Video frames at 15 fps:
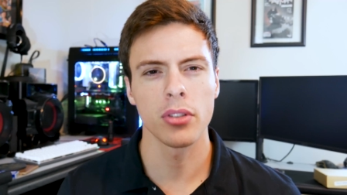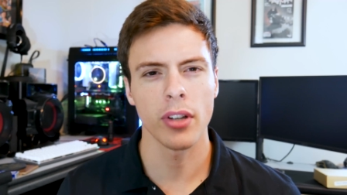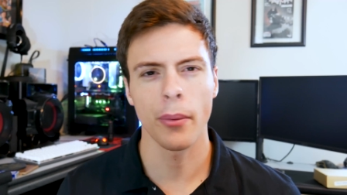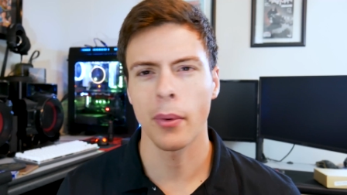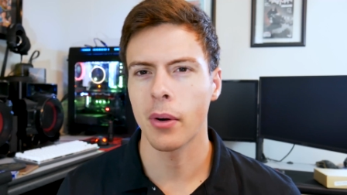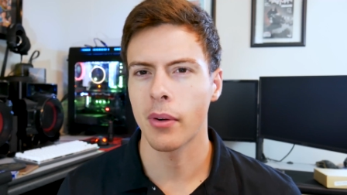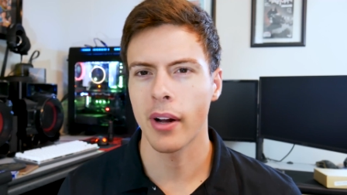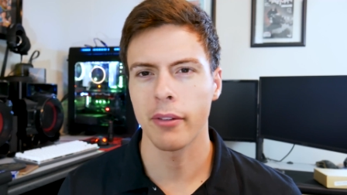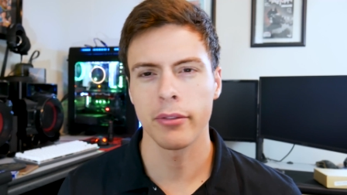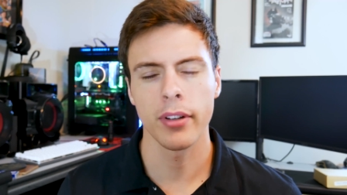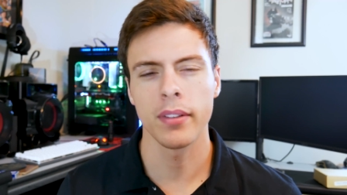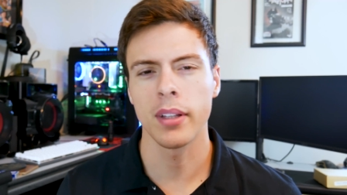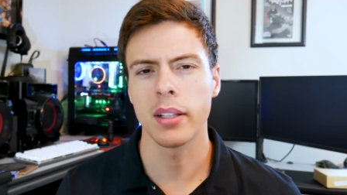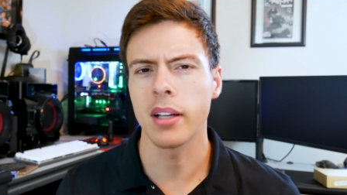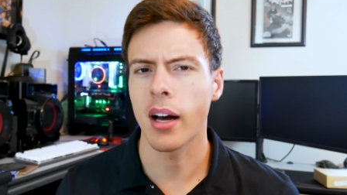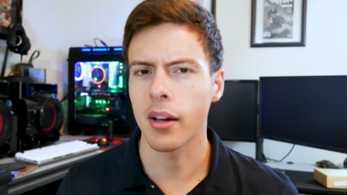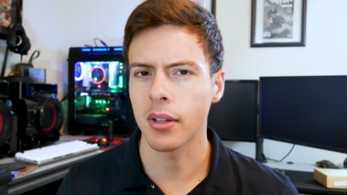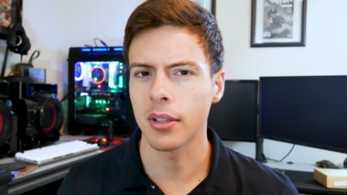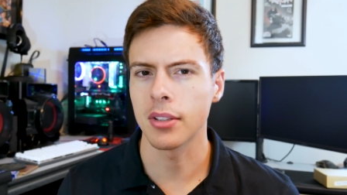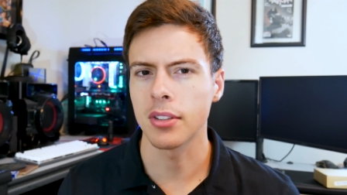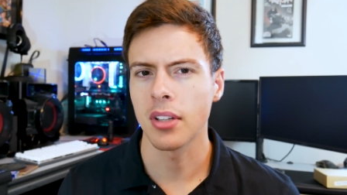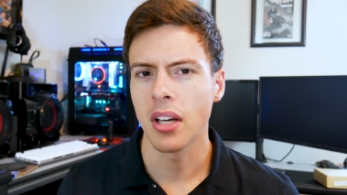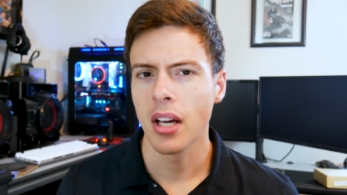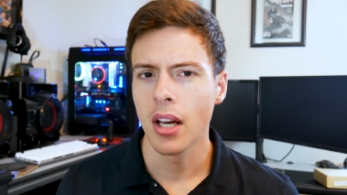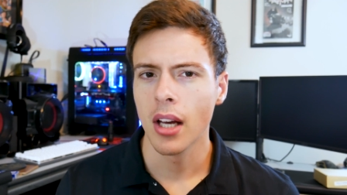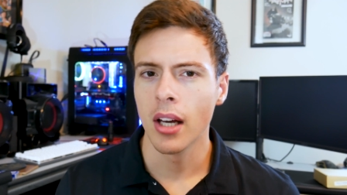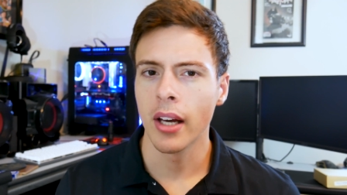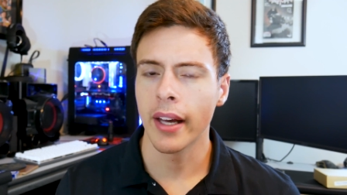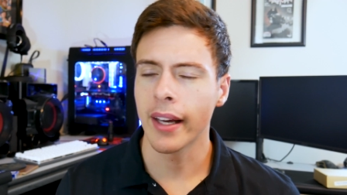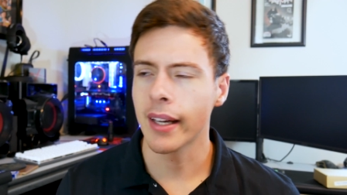somewhere around fifty dollars,
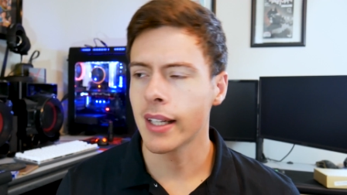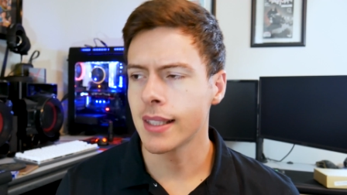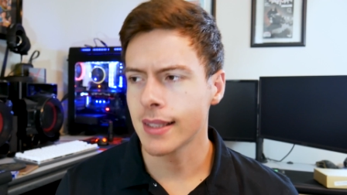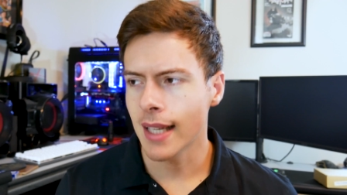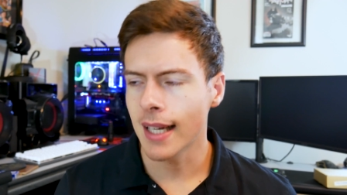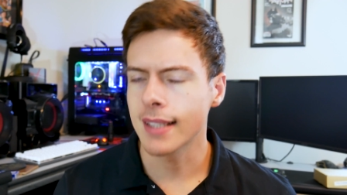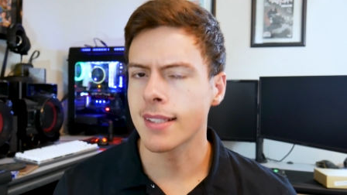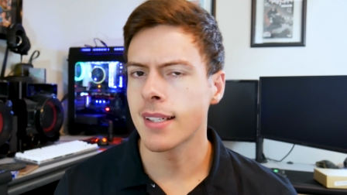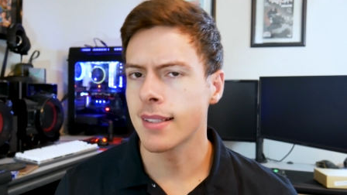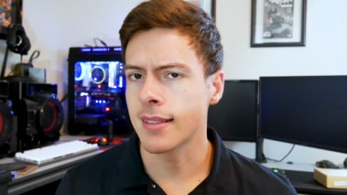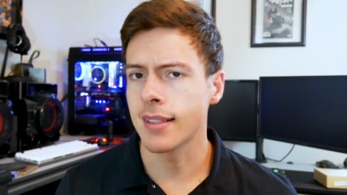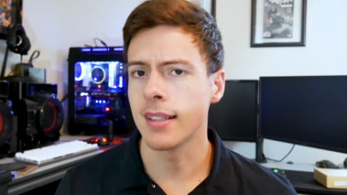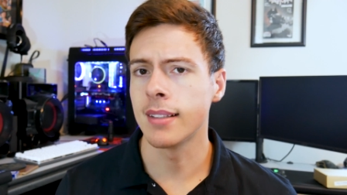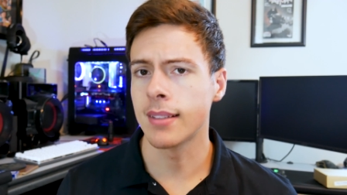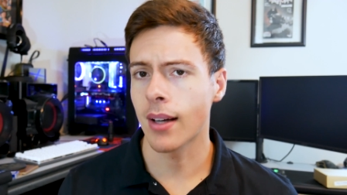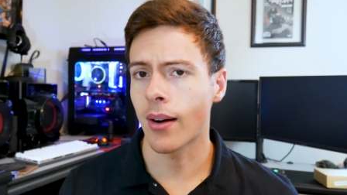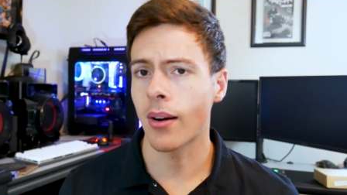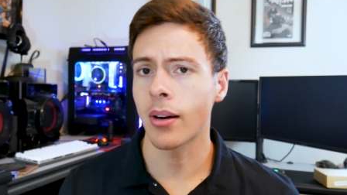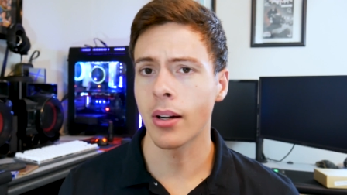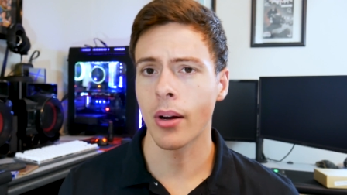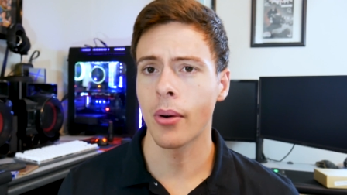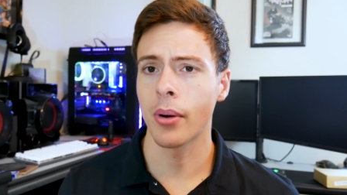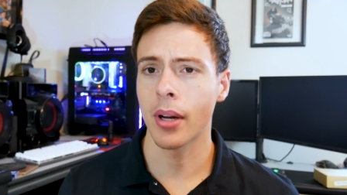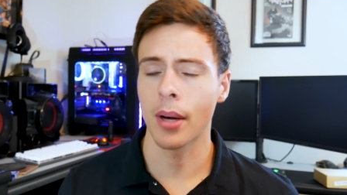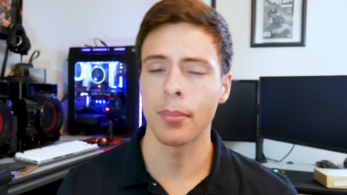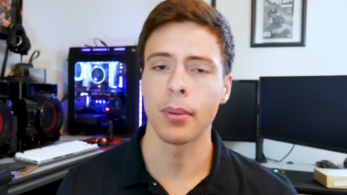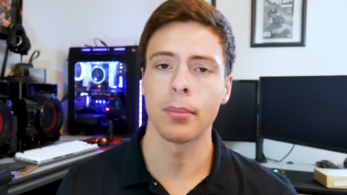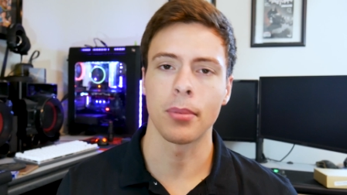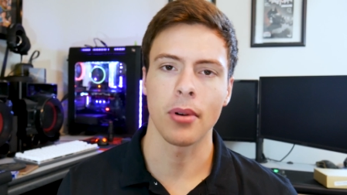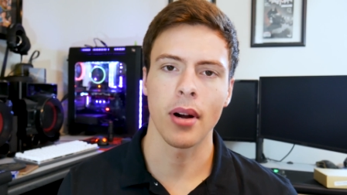and S S Ds are going
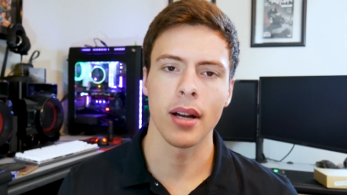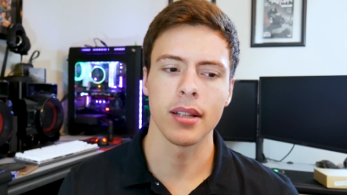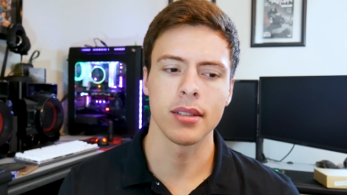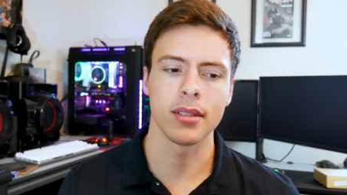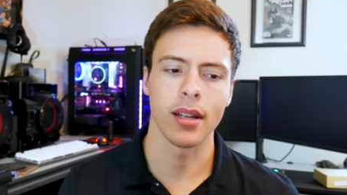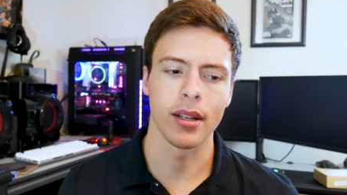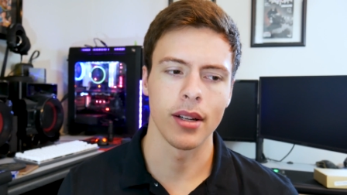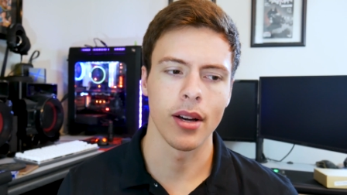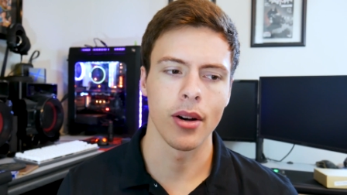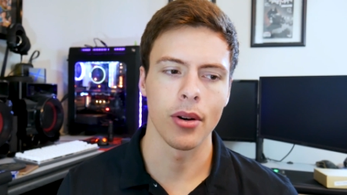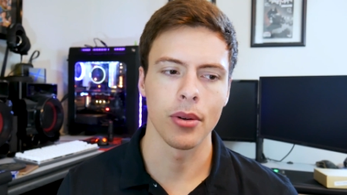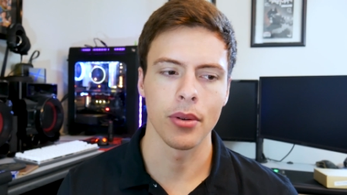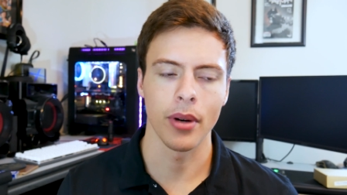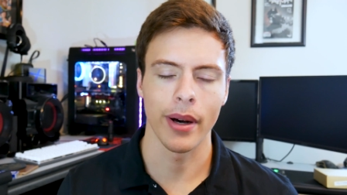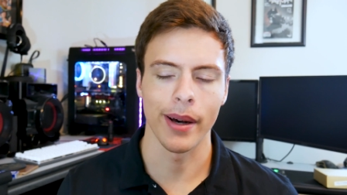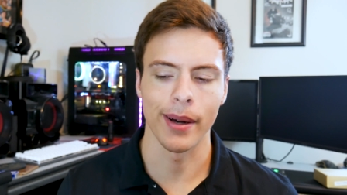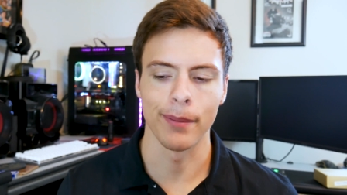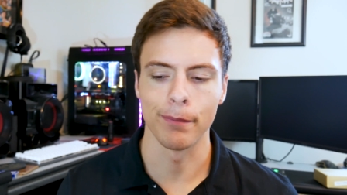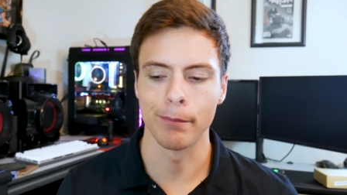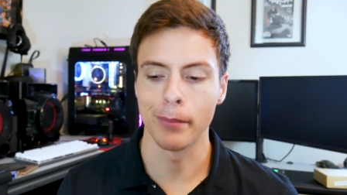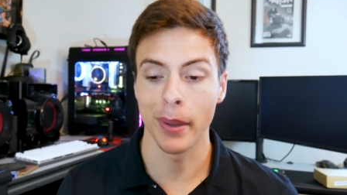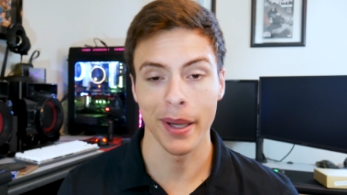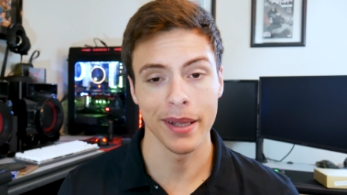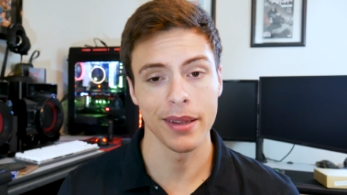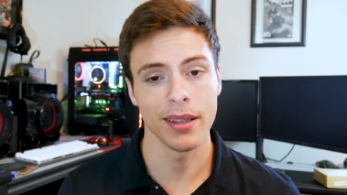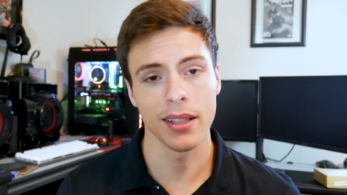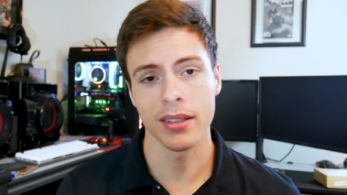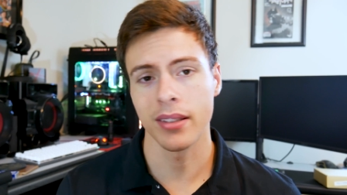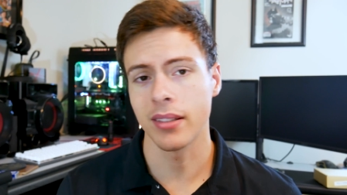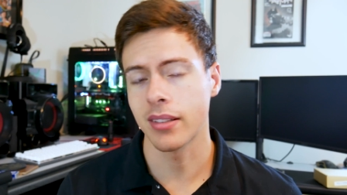up in price, I know, um, but
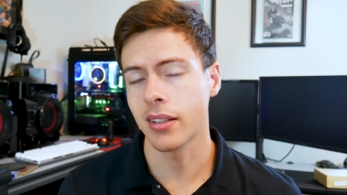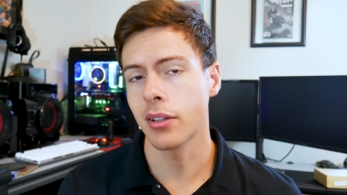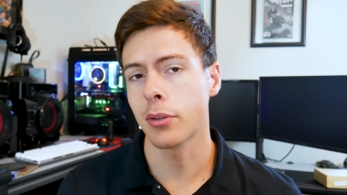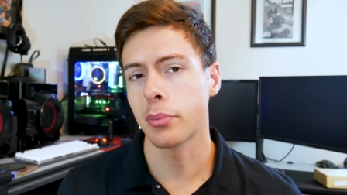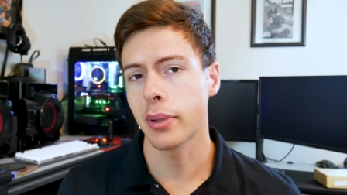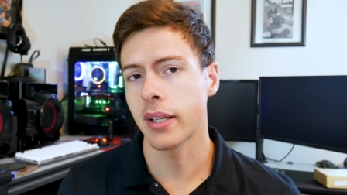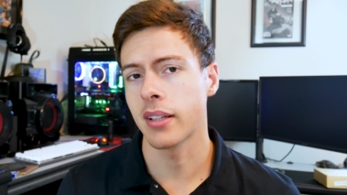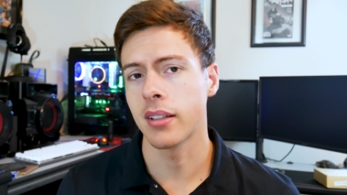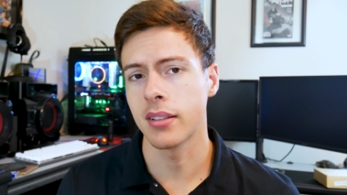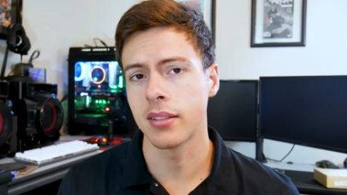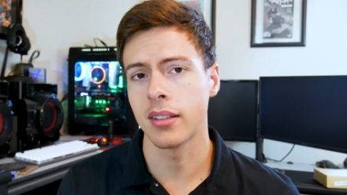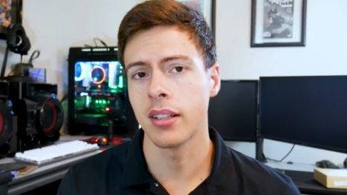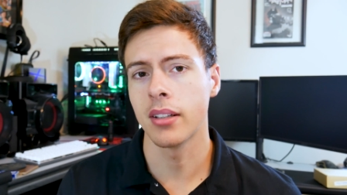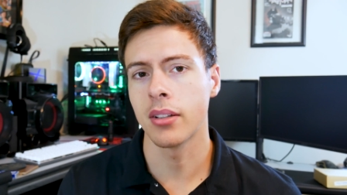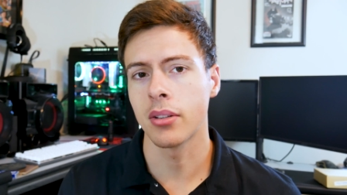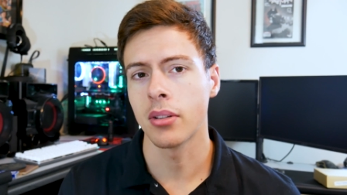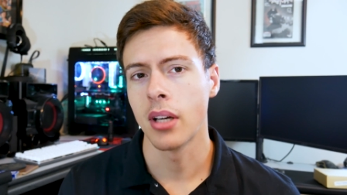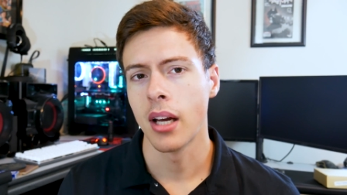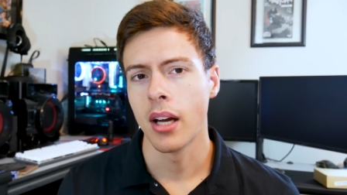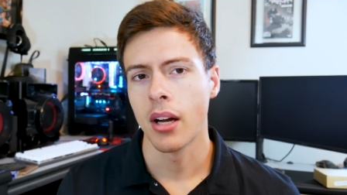this is still a pretty good deal.